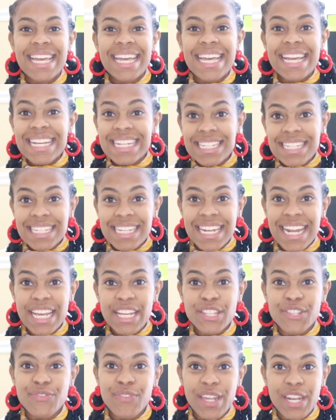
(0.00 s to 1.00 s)
In
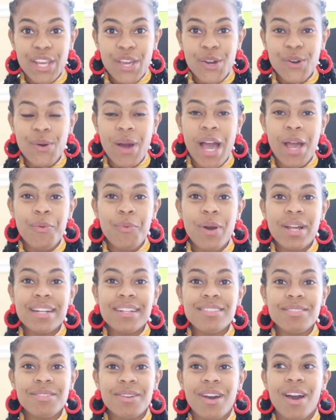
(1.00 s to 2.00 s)
today's video, I
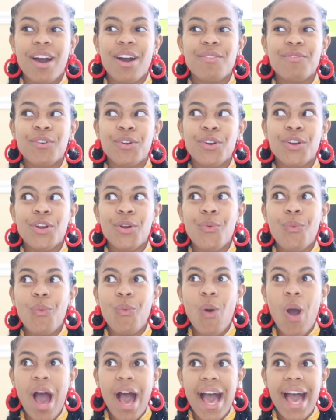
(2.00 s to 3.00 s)
wanted to cover
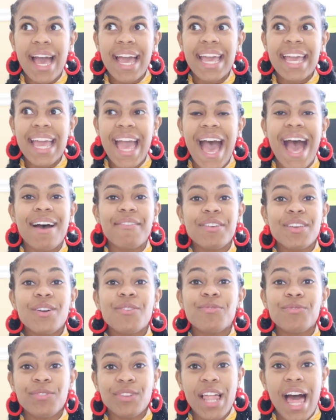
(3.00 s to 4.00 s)
why having
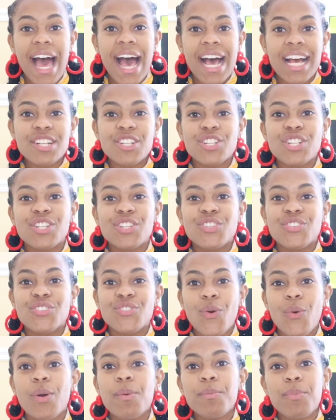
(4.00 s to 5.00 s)
a flash is
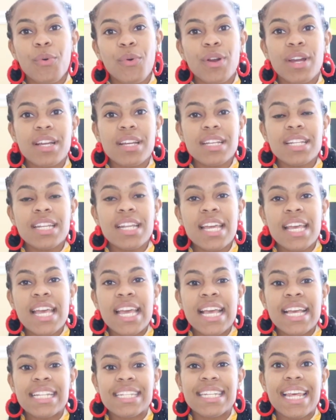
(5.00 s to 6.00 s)
so important
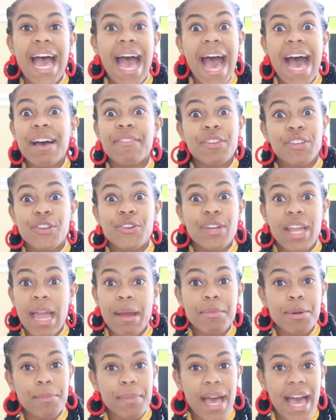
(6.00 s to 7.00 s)
to have in your
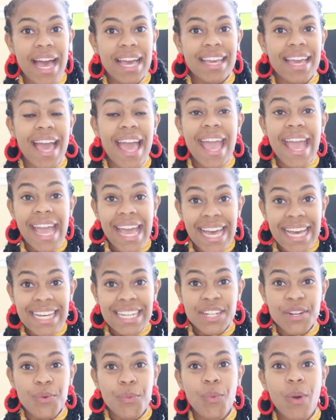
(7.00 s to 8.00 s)
camera bag,
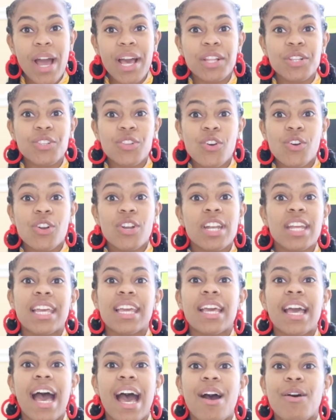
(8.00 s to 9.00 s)
and why
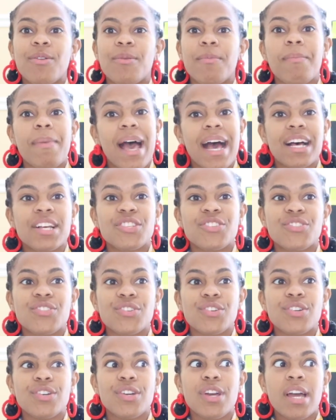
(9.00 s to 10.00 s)
learning how to
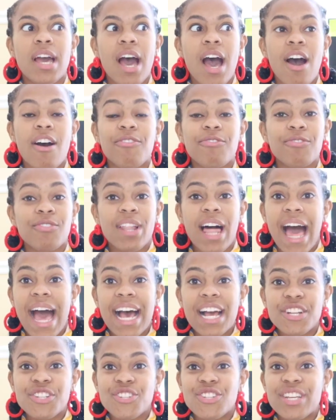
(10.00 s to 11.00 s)
master a
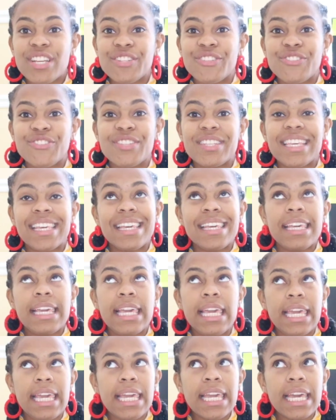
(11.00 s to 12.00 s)
flash is
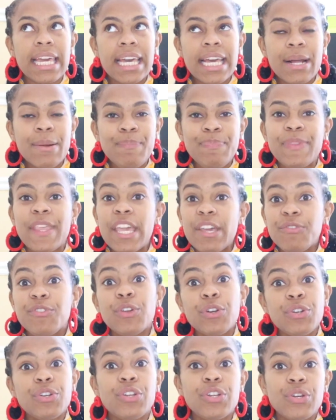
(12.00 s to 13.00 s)
key if
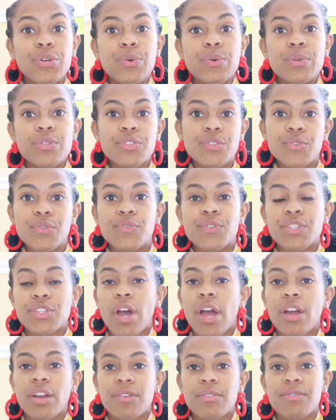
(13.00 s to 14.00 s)
you're new to
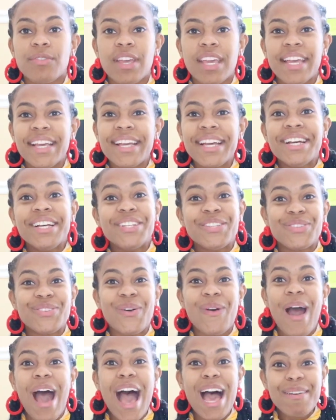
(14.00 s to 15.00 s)
photography.
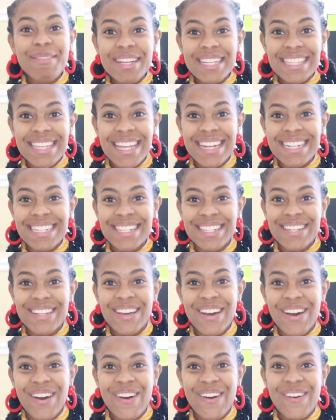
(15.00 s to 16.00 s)
So I'm excited to
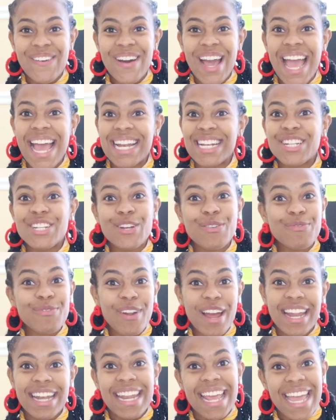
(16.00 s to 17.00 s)
go and jump
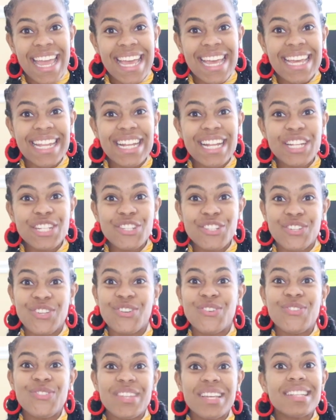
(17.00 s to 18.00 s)
right
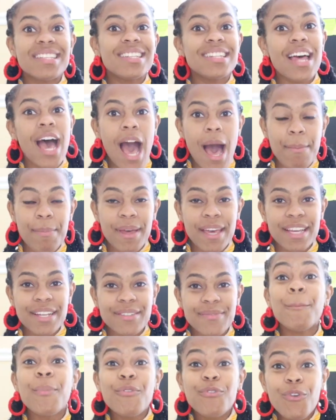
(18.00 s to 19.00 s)
into this topic.
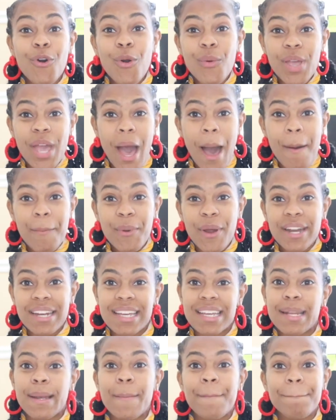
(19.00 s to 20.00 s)
Before we hop right
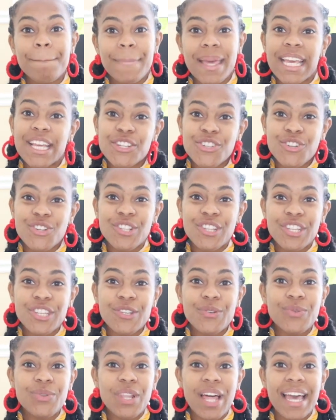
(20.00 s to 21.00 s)
in, make sure that
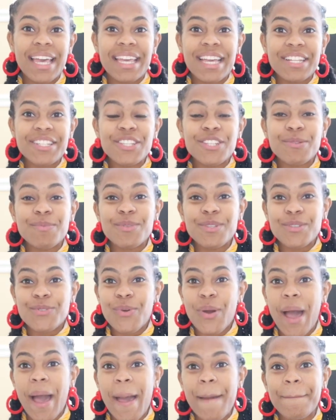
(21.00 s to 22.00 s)
you like and
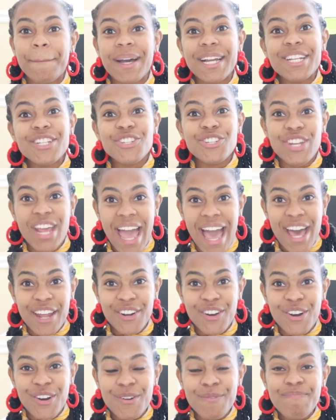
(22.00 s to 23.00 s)
subscribe my
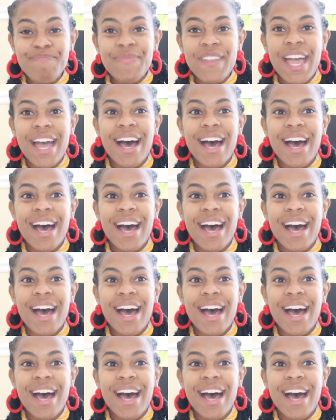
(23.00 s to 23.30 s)
channel.